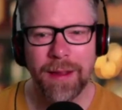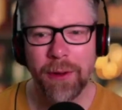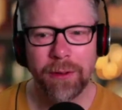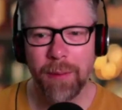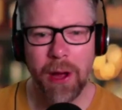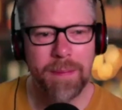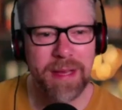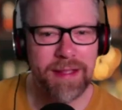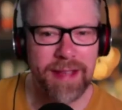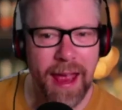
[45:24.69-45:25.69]
the model
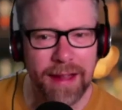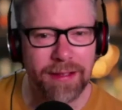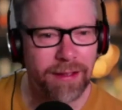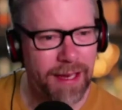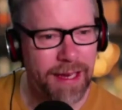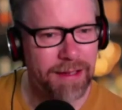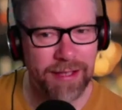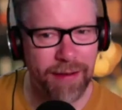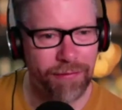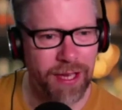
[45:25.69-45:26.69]
might be dead
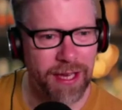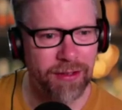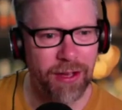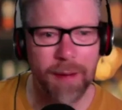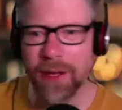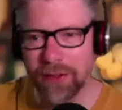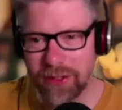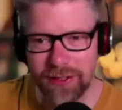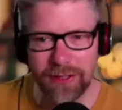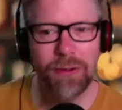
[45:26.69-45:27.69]
in several years' time, and they'll
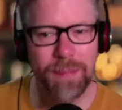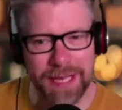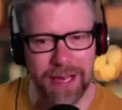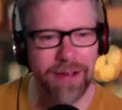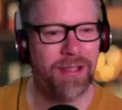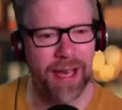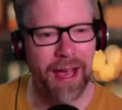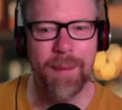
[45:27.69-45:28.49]
still be using it.